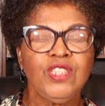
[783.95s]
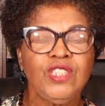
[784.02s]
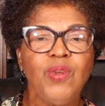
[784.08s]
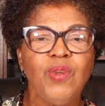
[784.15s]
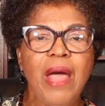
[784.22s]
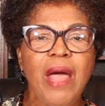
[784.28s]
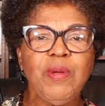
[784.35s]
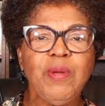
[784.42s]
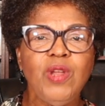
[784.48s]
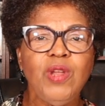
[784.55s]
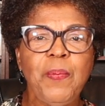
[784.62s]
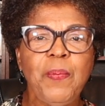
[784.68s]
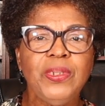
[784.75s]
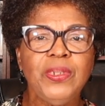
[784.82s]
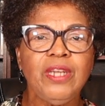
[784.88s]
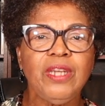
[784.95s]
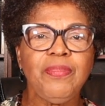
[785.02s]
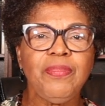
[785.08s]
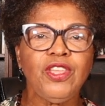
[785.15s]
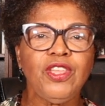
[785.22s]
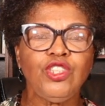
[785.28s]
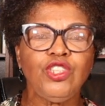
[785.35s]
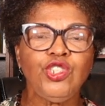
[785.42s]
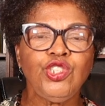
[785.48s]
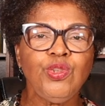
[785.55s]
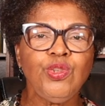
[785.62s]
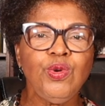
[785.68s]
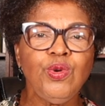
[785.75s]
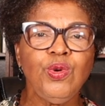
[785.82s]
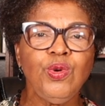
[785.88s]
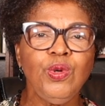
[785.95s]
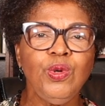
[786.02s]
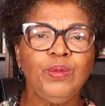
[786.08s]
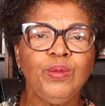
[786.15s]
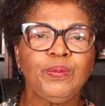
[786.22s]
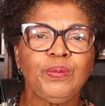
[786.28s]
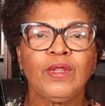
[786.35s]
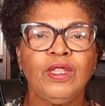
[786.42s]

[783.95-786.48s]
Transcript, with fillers: So I'm going to put up the two